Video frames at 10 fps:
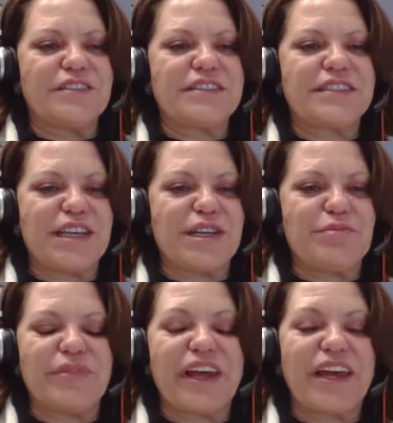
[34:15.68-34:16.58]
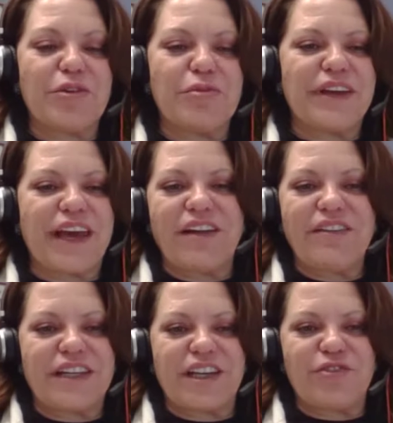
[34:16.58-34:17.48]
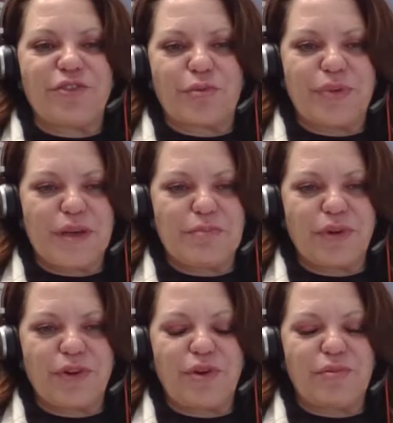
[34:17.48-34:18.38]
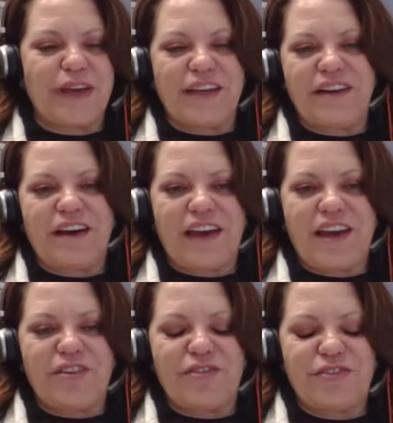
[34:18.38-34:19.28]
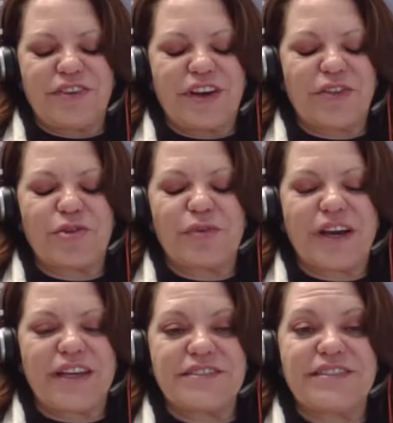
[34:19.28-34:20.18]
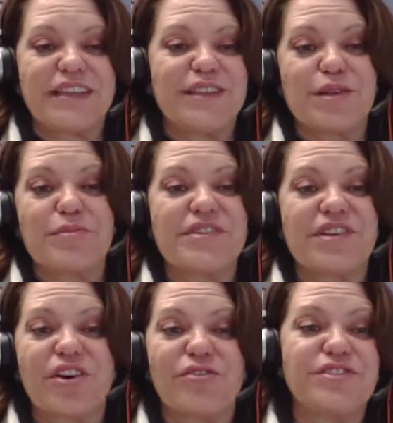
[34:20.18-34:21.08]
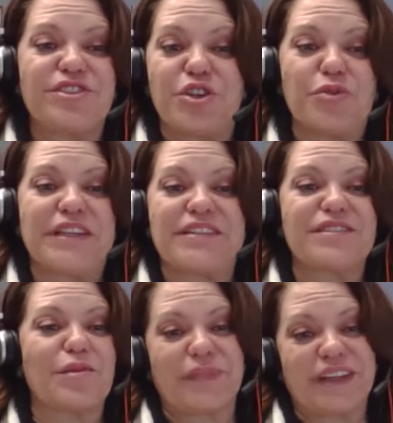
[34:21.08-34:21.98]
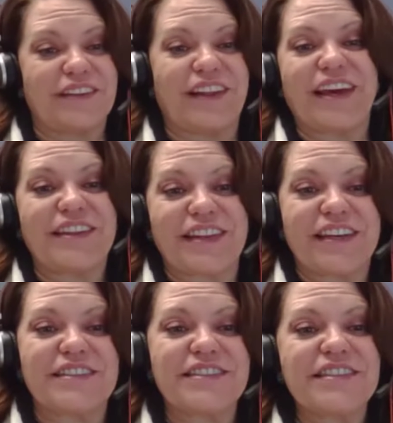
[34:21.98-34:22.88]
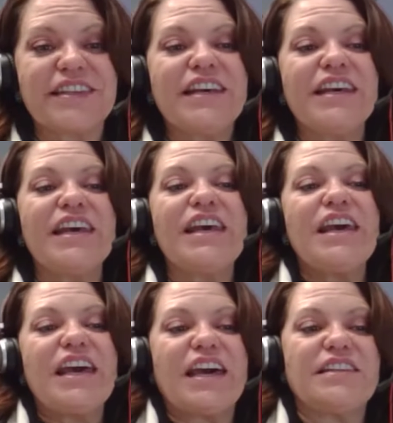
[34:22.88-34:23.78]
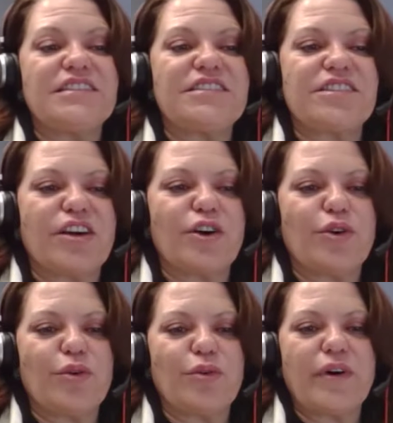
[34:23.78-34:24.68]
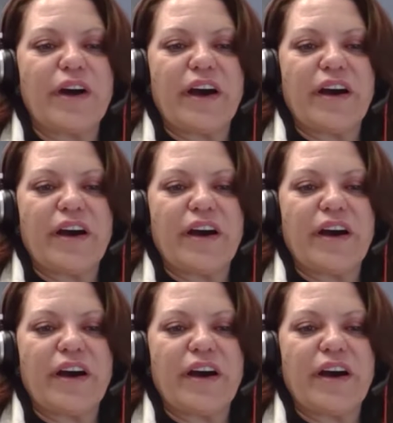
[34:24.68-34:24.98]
seem like a reality for people who may not have otherwise seen themselves doing something like this. And so